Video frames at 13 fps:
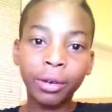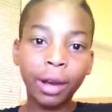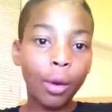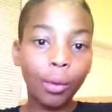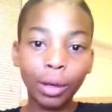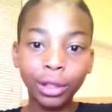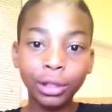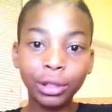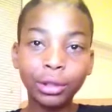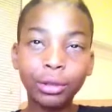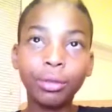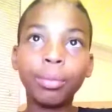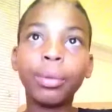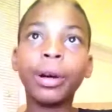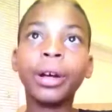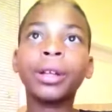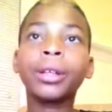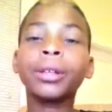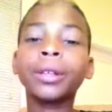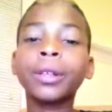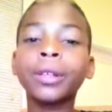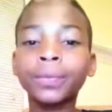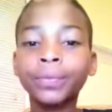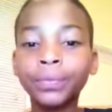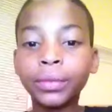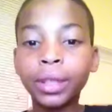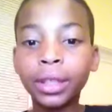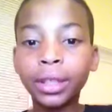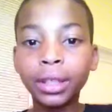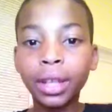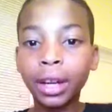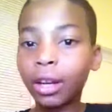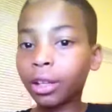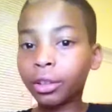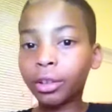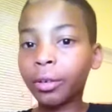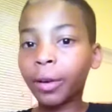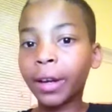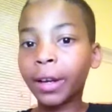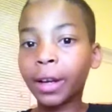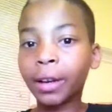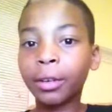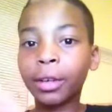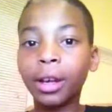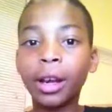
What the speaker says: I want to, but he's not hungry right now.